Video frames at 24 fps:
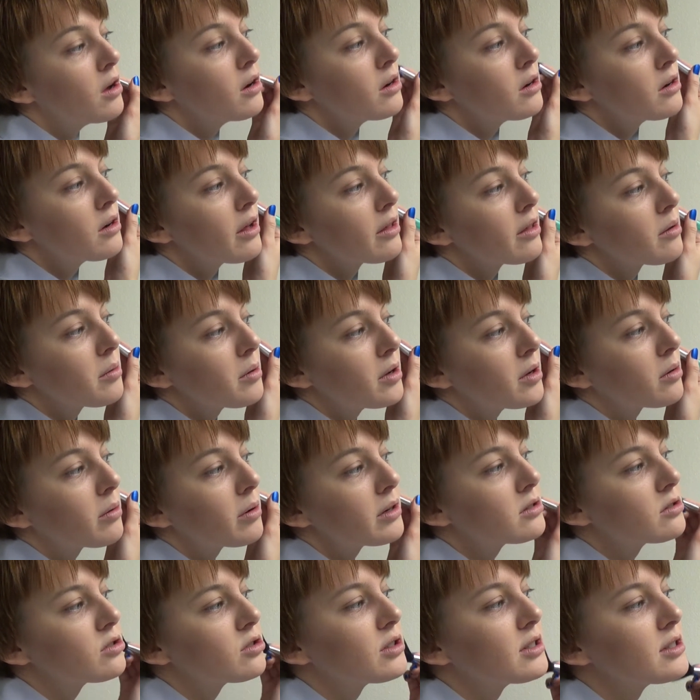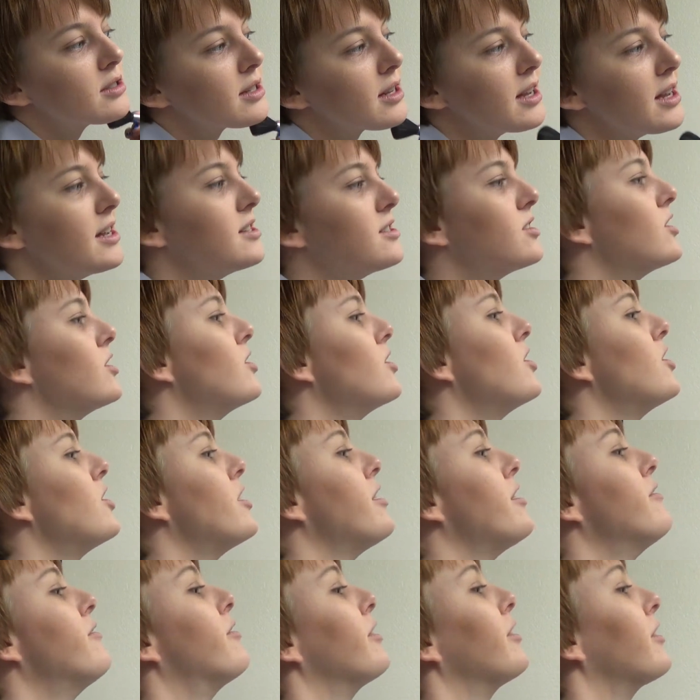Now the real question is it
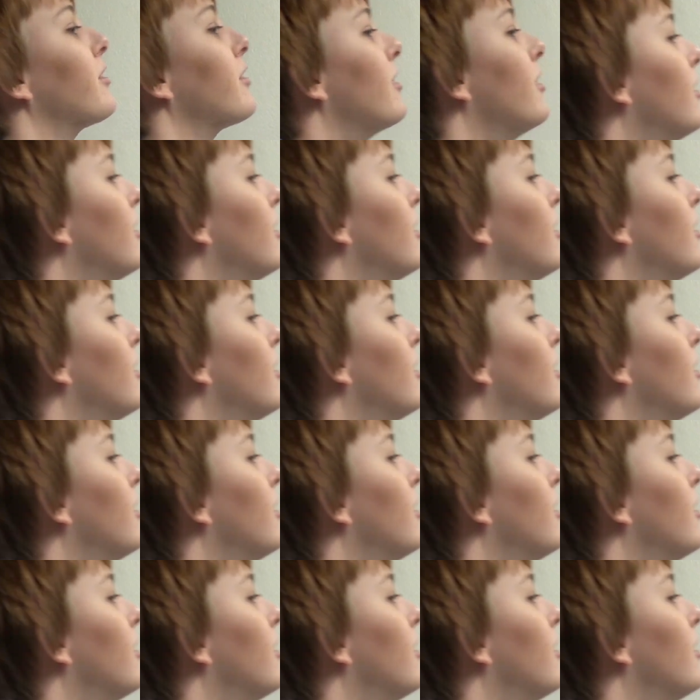even?